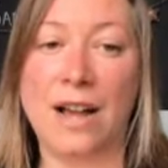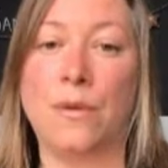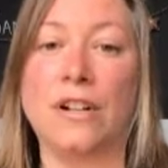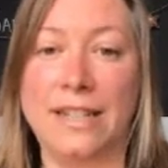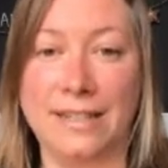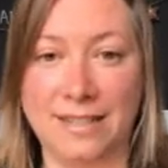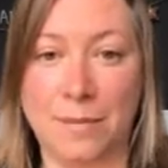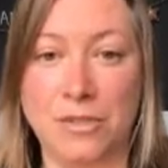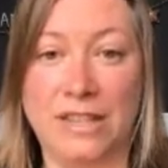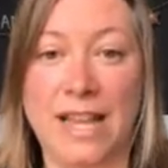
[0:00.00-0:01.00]
our
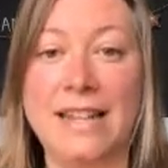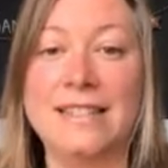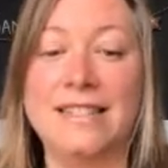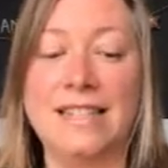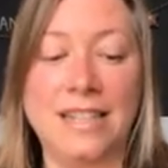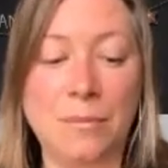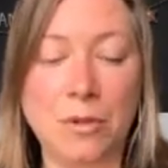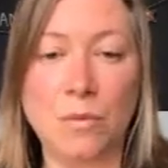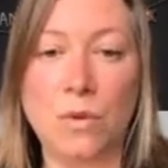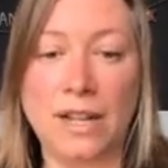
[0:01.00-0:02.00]
consumption. That is the
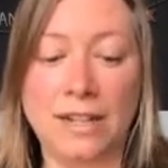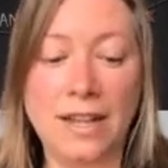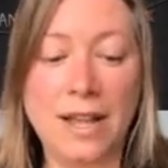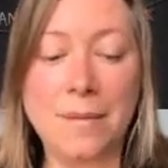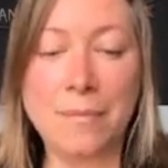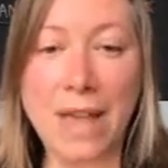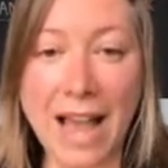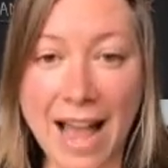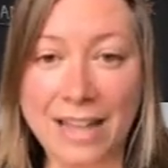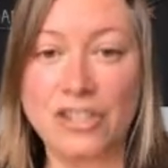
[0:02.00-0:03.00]
#1
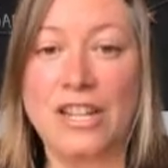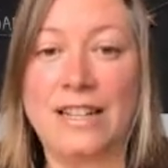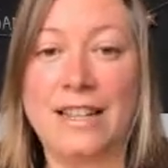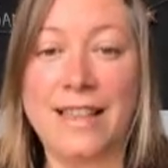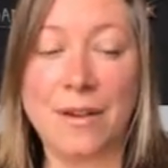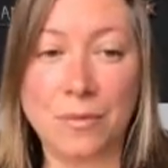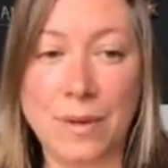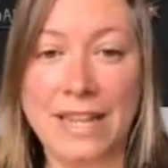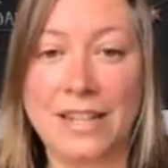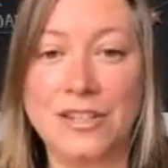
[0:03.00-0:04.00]
action that
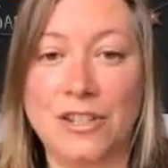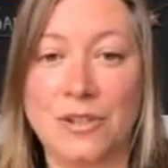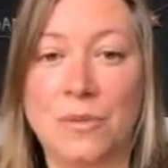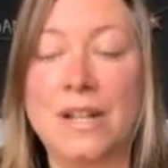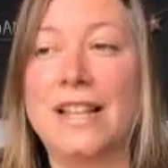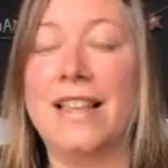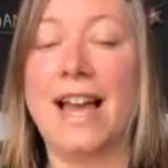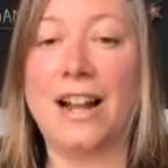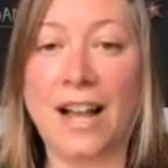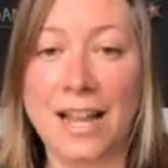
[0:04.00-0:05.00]
we can do
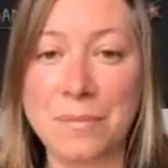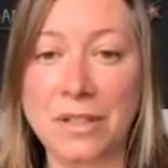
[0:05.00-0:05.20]
that I